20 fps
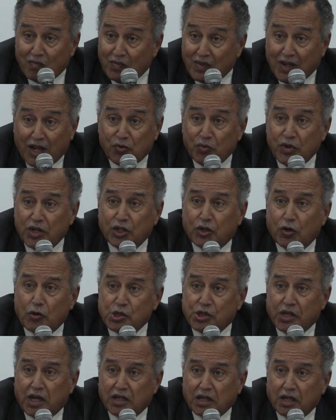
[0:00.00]
Not
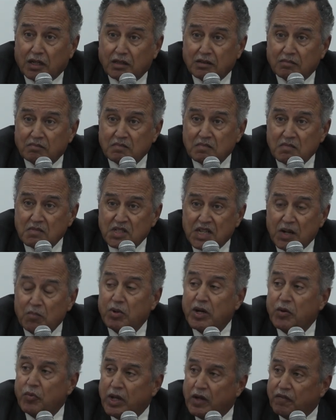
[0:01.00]
renegotiated,
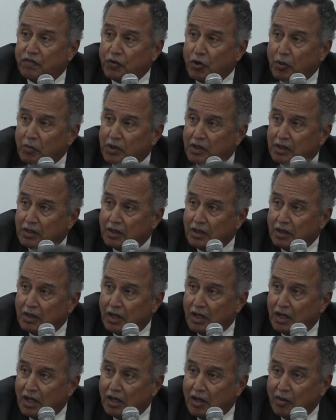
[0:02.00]
simply reaffirmed.
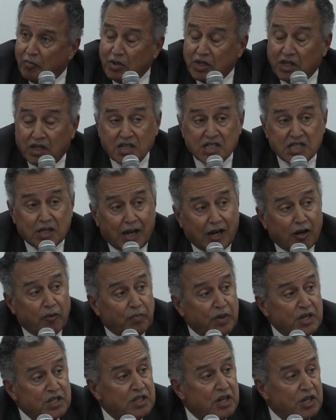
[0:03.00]
Because the
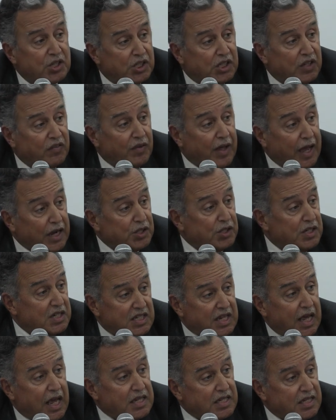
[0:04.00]
Arab Peace Initiative actually
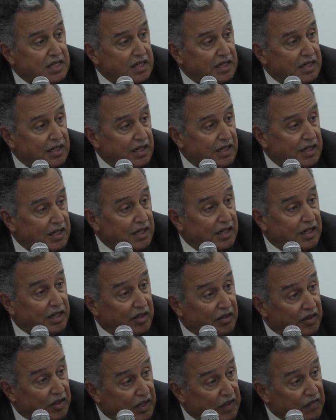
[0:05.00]
says,
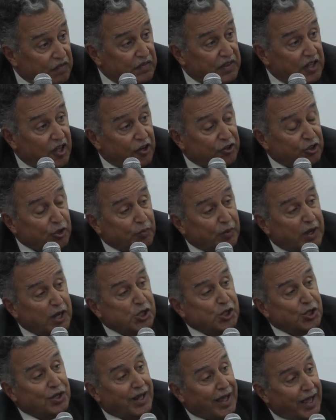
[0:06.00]
if the
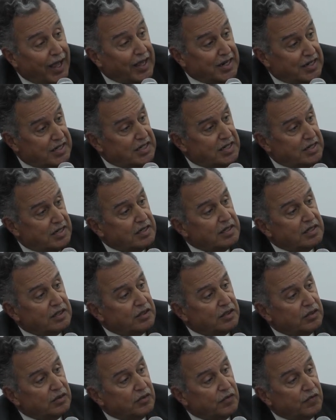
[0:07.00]
occupation ends
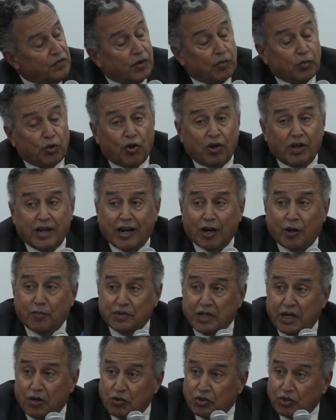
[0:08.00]
from all
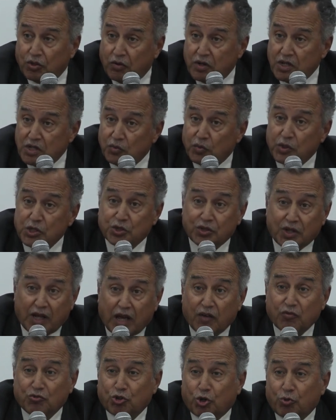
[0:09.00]
Arab territories, we should
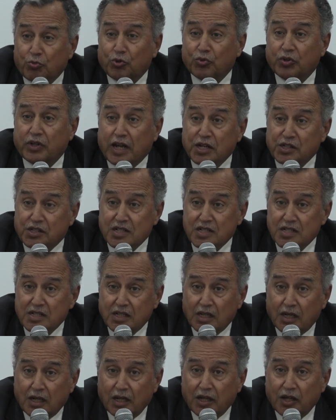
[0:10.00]
have normal
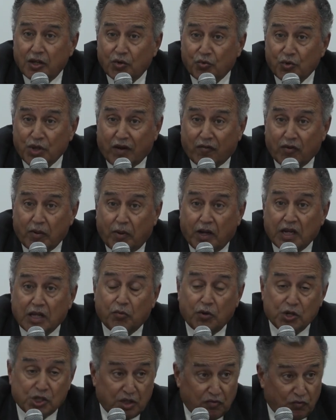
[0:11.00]
relations with everybody,
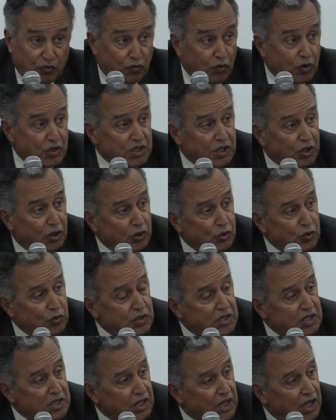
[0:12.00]
which of course
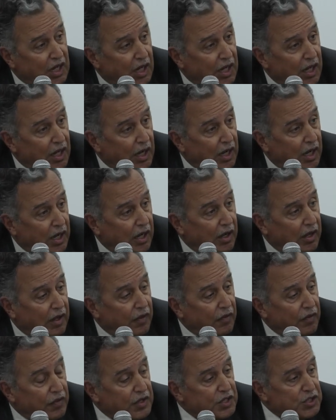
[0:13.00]
includes
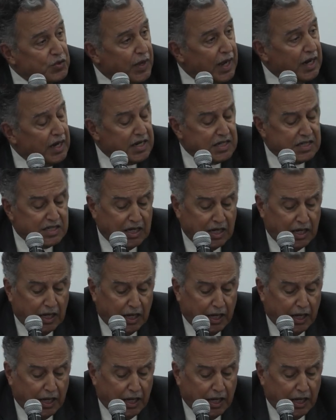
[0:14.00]
the Israelis.